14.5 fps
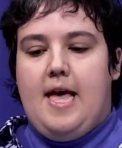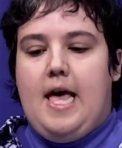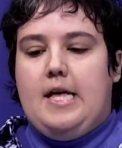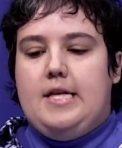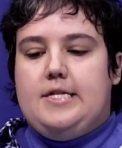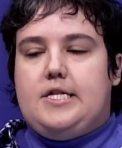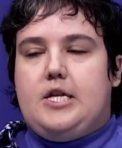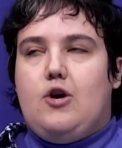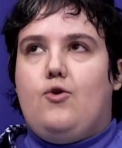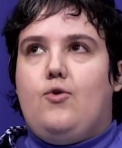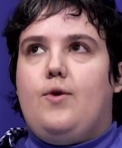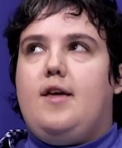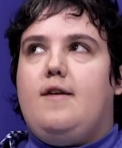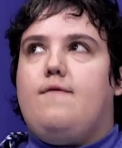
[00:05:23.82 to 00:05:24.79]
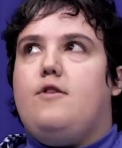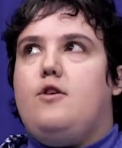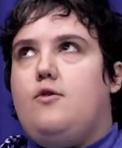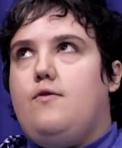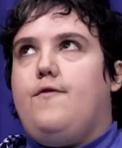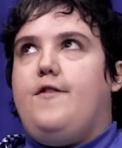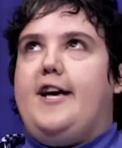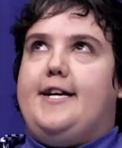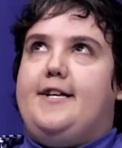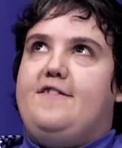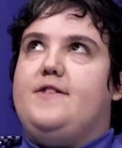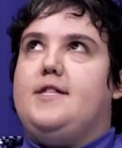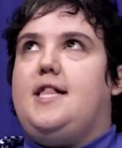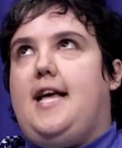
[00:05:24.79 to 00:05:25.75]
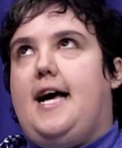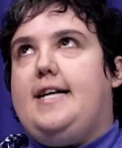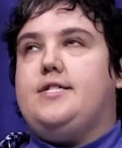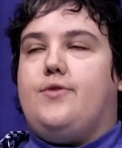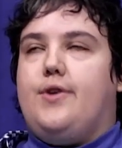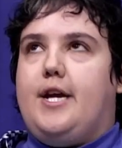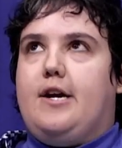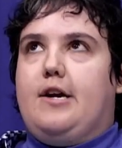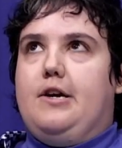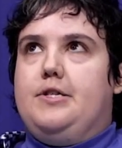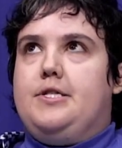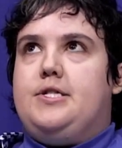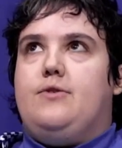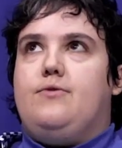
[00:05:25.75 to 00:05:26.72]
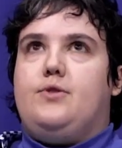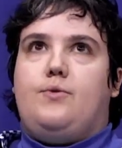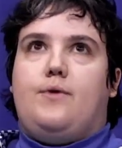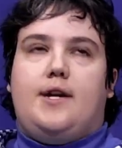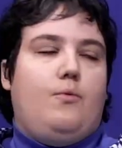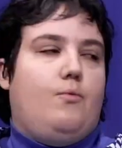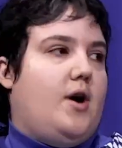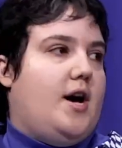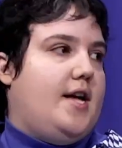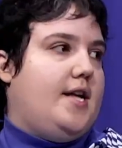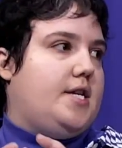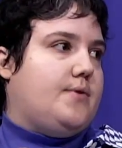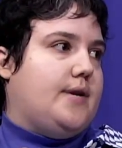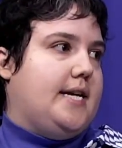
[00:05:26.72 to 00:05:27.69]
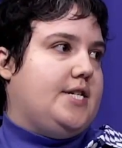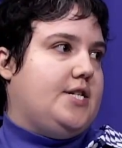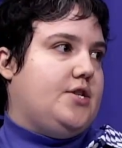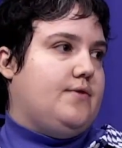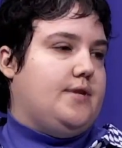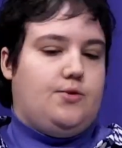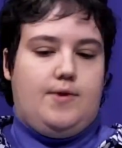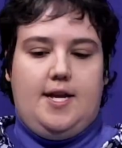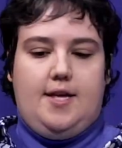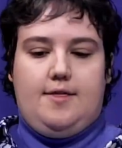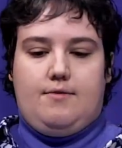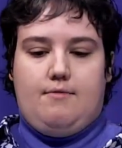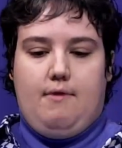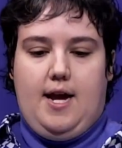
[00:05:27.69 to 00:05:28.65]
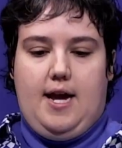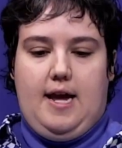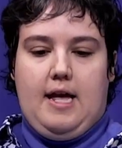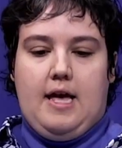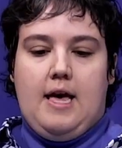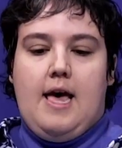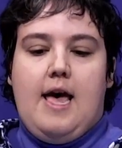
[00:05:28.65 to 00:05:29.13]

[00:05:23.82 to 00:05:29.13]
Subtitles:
So if you filed for the last 3 years, so 21, 22, and 23,